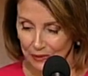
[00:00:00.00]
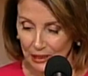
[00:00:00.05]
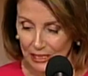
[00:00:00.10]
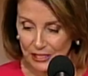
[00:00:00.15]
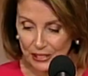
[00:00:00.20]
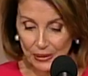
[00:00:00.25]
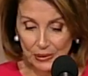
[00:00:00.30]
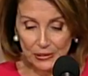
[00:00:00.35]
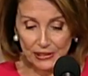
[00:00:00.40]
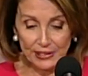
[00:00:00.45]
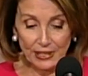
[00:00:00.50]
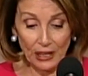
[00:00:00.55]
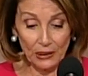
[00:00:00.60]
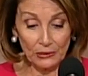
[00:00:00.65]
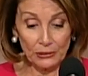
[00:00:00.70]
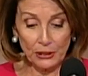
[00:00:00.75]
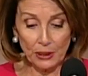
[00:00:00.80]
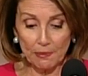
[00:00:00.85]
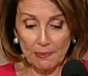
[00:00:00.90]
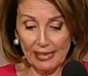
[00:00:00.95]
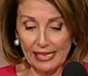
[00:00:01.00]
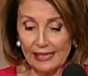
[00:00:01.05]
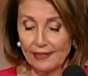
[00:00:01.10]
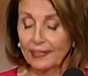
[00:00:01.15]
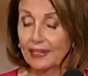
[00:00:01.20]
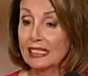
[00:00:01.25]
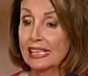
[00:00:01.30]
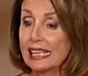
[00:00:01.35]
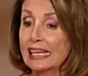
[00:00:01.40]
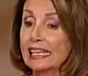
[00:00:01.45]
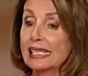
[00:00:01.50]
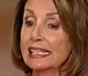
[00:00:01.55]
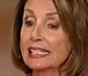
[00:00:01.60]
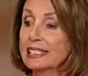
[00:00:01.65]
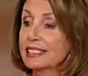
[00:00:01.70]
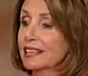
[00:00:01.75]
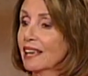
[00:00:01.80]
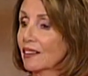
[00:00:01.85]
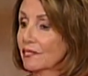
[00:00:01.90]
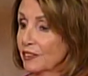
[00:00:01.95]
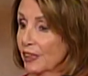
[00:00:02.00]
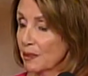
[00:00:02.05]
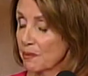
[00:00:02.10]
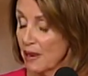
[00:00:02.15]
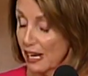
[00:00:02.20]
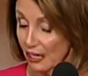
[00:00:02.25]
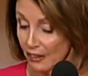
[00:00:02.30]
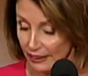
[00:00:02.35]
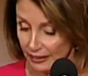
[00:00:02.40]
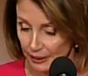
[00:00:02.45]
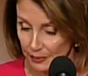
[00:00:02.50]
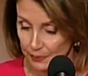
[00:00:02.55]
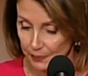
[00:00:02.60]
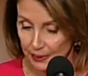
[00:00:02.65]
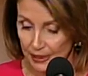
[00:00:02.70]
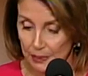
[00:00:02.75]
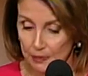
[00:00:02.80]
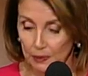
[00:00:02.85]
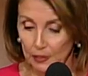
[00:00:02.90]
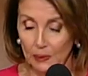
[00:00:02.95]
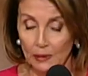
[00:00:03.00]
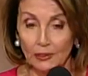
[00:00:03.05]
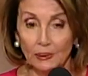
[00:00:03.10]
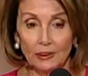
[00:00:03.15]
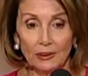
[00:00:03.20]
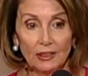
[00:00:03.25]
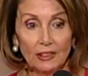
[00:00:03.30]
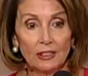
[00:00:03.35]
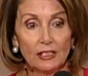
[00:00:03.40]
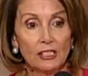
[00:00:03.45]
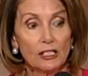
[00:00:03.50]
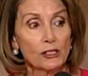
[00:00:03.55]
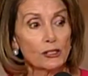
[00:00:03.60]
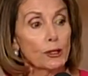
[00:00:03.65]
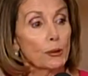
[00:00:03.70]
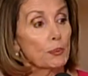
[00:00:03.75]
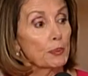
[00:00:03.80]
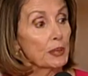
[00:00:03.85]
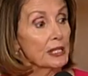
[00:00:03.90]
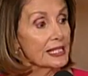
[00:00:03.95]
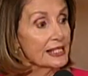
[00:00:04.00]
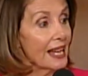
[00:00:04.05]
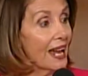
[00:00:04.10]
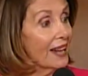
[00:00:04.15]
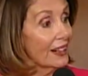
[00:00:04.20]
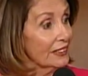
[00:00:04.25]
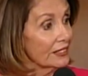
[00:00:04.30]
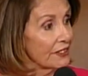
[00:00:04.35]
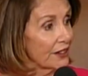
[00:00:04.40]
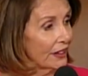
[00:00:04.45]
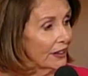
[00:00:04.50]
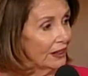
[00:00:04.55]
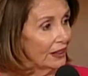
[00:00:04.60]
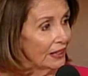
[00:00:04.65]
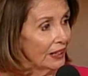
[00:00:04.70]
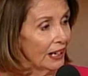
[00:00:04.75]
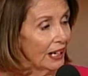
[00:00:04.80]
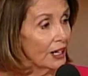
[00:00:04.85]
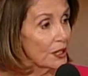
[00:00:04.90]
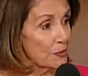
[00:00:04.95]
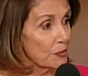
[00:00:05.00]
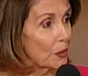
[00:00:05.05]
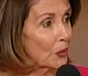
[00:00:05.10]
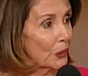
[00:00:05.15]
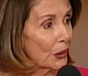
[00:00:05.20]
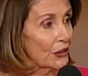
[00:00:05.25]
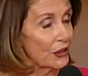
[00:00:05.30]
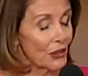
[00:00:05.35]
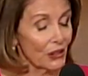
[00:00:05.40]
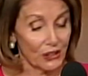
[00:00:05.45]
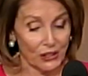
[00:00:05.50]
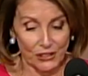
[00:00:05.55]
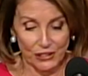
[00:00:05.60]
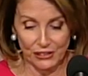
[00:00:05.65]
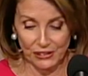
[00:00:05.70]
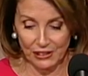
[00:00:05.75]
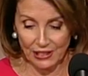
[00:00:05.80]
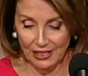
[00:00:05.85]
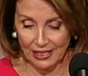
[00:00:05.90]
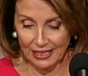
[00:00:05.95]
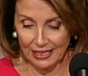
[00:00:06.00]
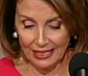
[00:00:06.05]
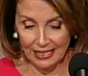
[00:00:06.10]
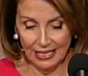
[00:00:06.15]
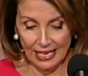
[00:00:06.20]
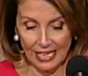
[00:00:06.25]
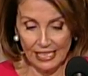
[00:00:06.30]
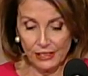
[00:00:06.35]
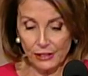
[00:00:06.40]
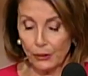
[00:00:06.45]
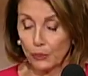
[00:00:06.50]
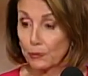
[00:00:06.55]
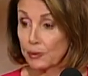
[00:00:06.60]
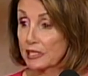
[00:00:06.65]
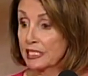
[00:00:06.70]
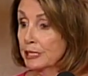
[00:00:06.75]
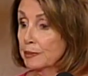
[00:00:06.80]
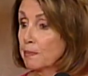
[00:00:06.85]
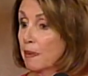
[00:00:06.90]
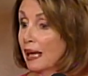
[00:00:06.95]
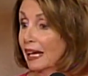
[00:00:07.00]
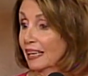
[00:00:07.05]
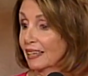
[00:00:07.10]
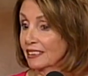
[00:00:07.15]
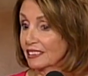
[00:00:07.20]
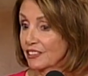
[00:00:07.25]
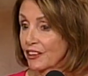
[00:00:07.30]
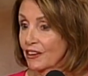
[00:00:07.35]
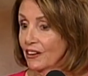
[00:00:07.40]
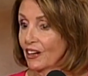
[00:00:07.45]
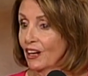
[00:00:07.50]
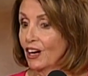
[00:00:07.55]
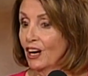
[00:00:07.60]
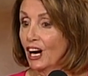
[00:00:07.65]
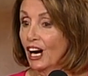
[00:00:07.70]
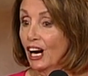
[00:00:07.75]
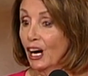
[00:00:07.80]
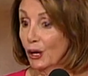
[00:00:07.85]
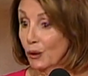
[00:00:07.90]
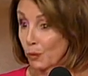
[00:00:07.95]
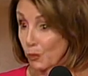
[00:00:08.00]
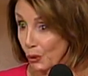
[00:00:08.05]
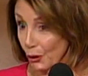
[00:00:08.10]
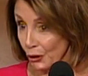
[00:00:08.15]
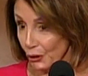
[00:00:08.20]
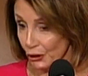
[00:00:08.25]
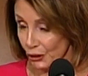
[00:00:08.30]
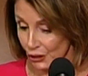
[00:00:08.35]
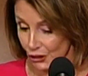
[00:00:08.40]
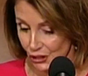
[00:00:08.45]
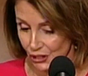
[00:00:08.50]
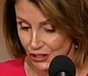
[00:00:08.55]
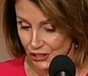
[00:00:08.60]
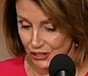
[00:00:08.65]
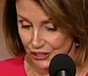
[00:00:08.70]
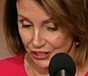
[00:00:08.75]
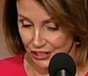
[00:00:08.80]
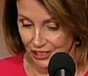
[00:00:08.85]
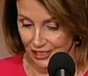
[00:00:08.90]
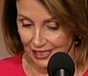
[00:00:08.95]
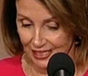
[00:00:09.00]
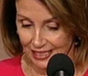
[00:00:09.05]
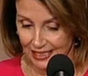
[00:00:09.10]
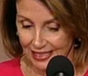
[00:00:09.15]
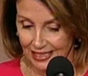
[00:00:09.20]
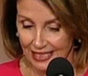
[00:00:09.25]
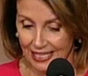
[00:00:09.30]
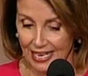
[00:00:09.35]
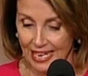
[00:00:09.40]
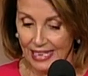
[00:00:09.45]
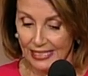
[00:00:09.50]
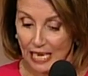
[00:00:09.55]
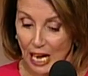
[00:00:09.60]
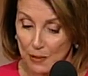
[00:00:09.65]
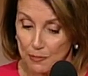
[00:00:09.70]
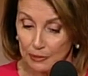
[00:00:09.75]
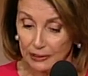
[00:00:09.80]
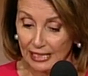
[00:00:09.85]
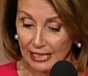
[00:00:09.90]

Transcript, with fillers: We'll do so to meet the needs of the American people, to protect our borders, and to respect our workers. And I